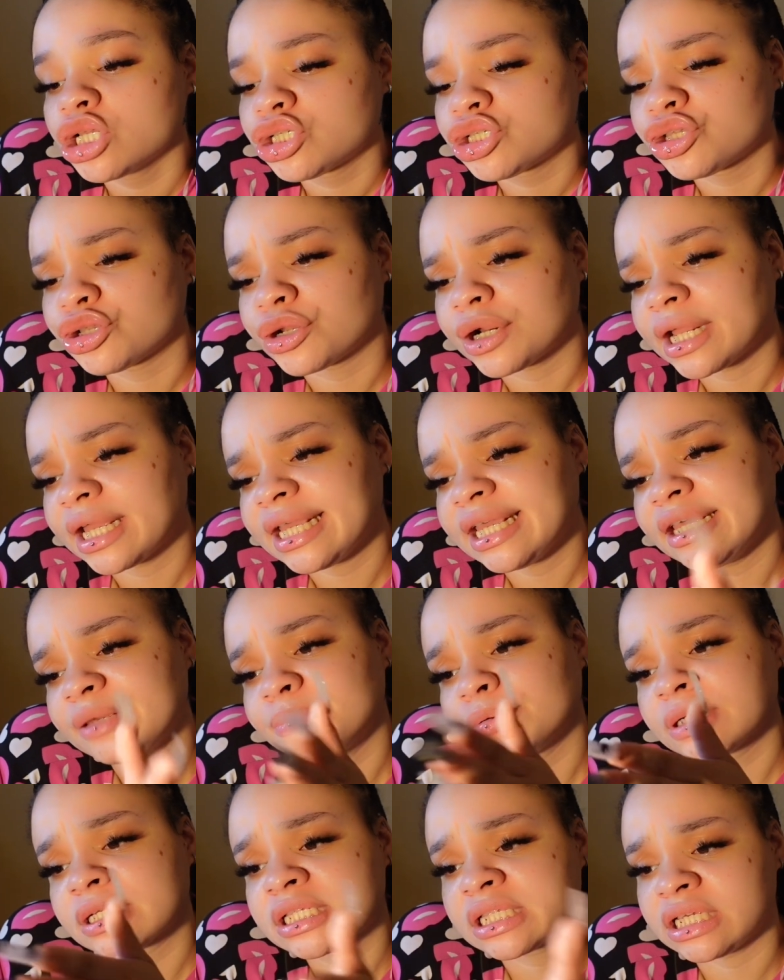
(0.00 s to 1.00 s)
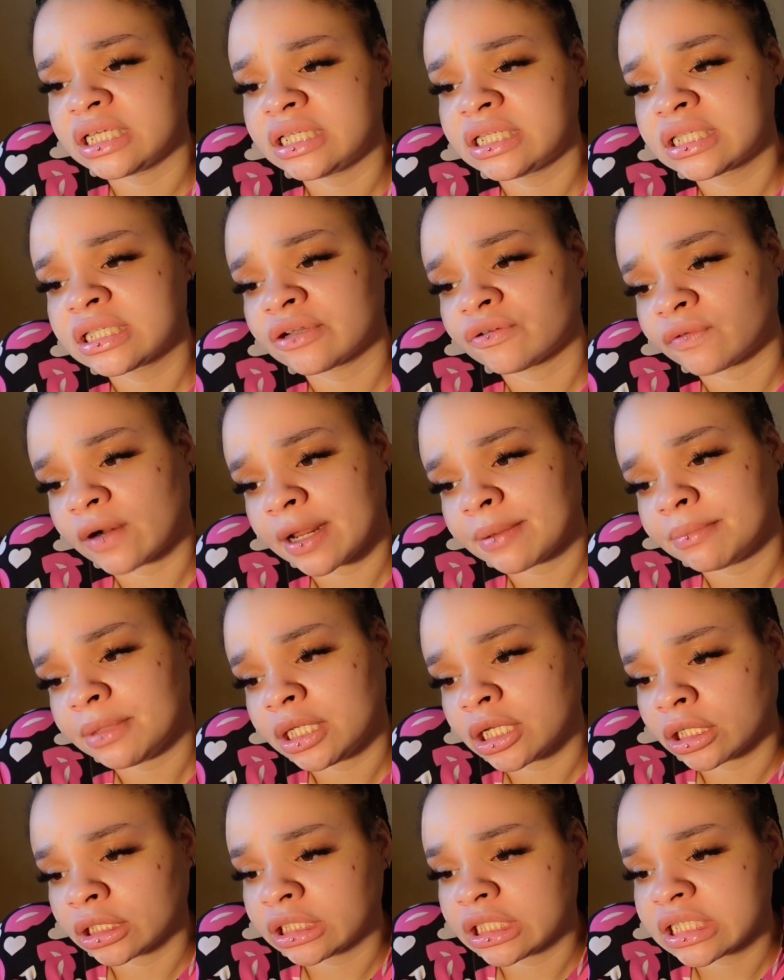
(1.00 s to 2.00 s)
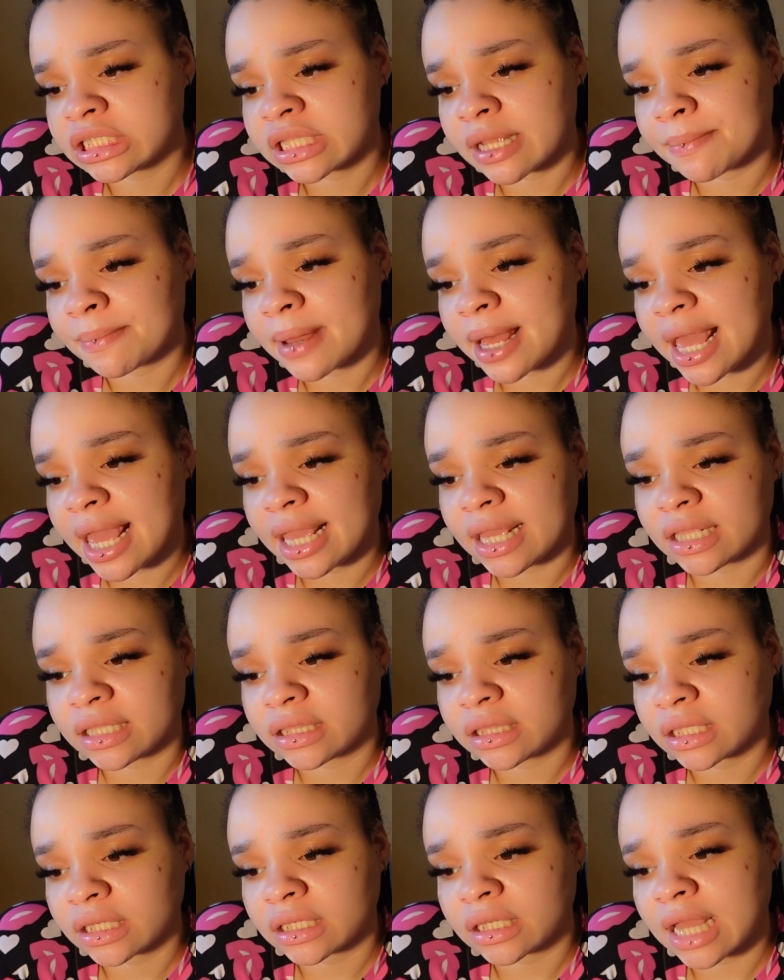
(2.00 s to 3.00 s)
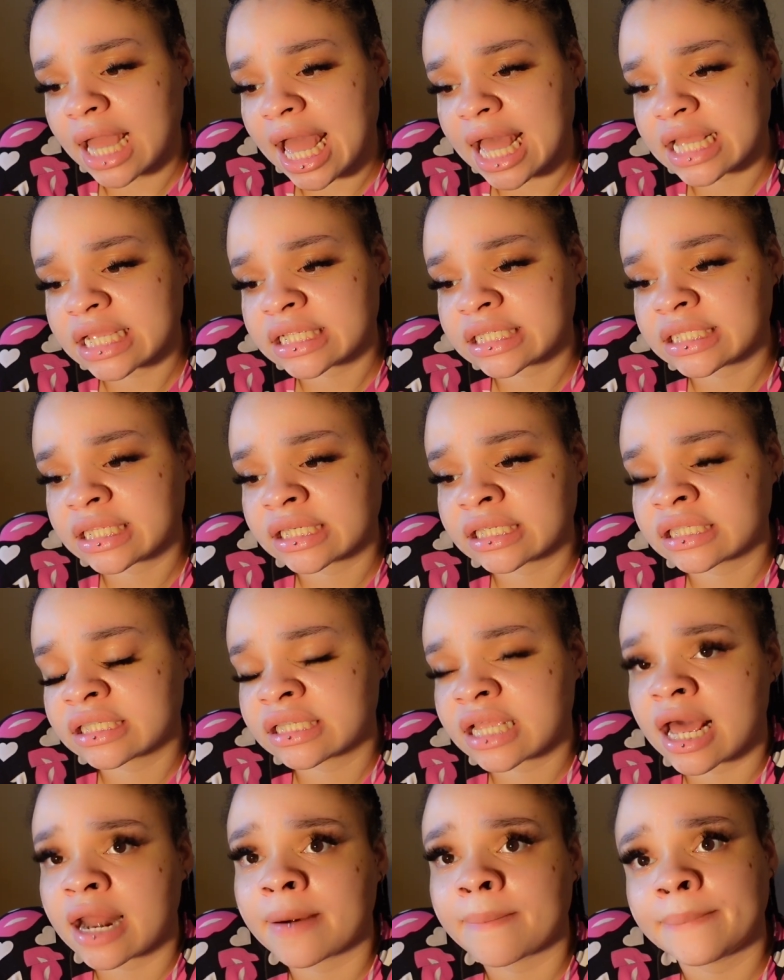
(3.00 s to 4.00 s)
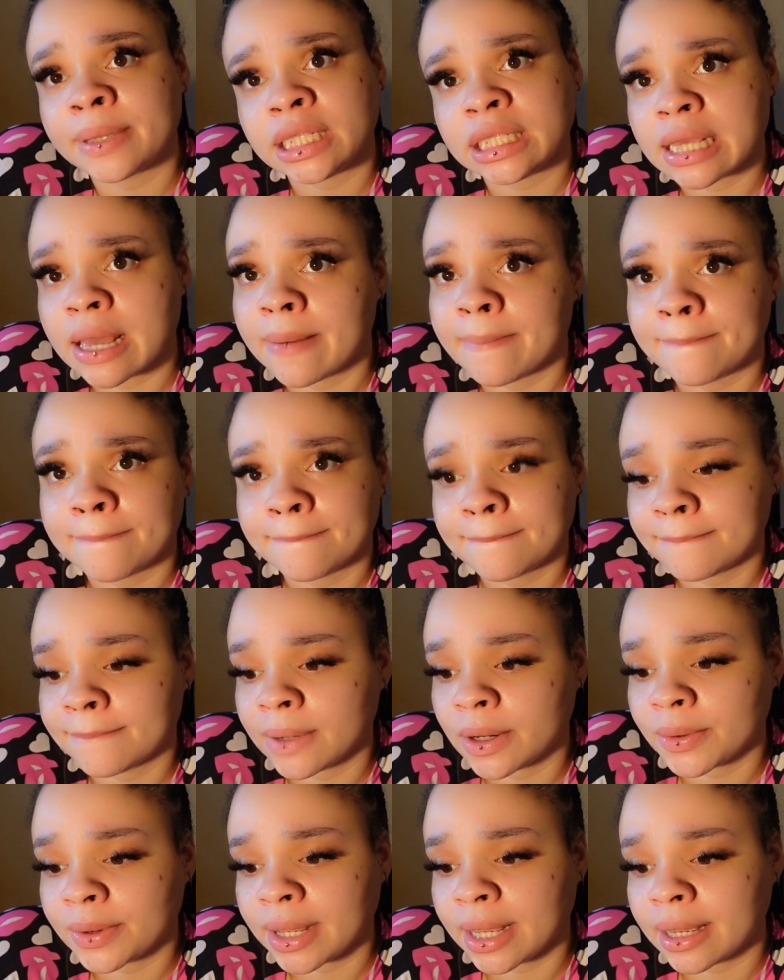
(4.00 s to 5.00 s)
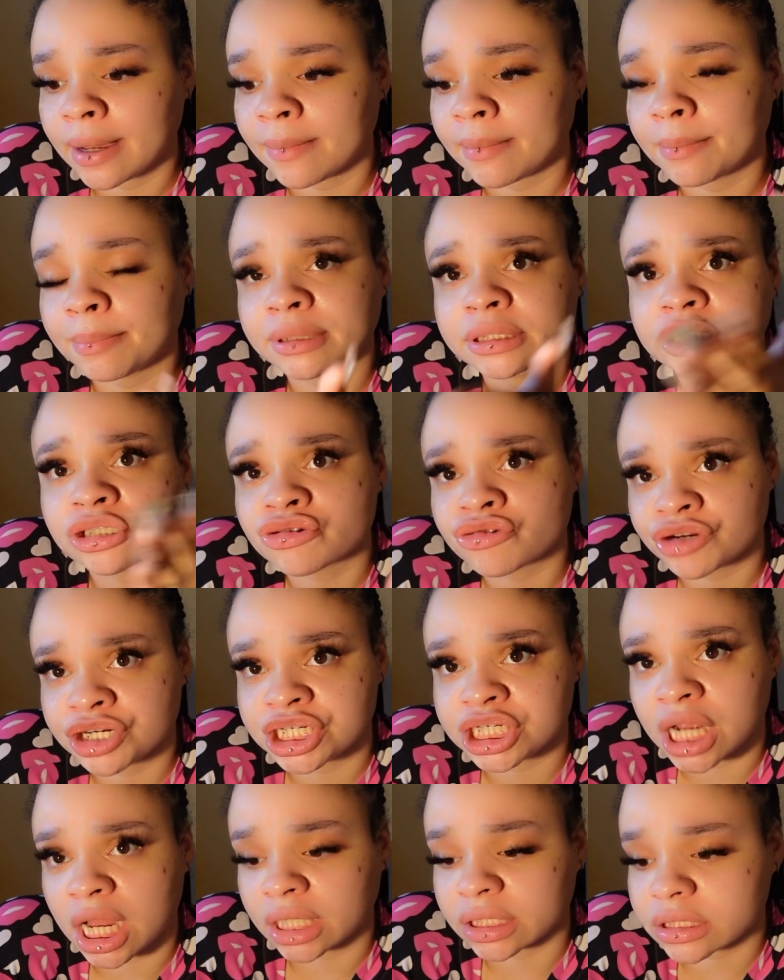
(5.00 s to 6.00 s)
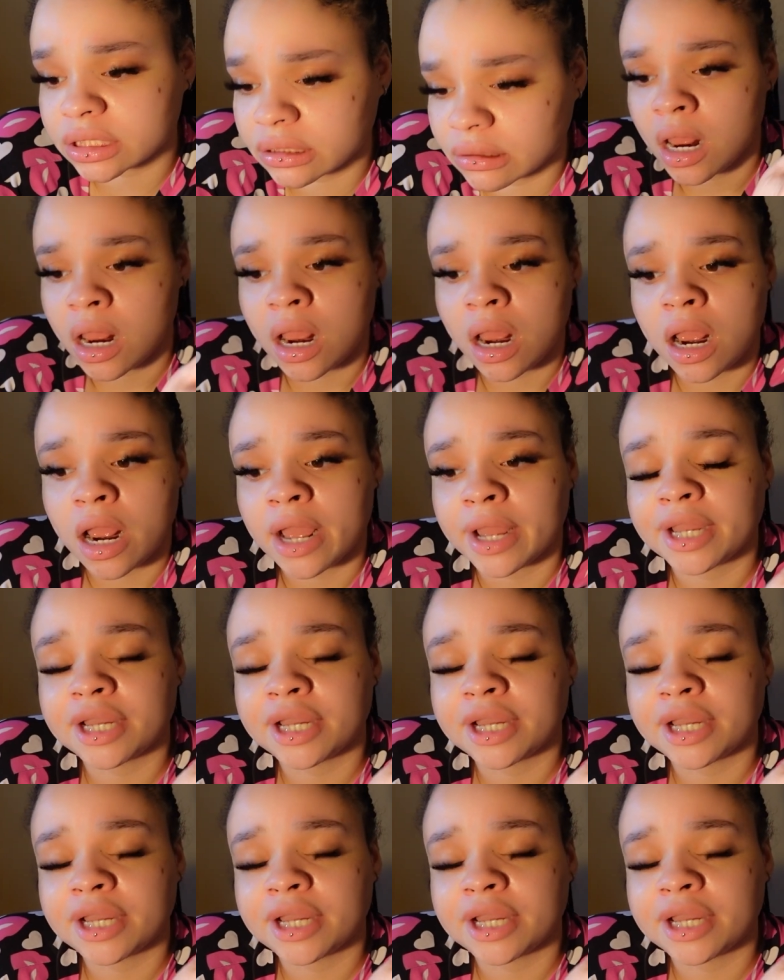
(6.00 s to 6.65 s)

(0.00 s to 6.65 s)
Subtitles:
So then he proceeds to write me on December 8th at 6:10 p.m. Okay, I'm gonna put the screenshots.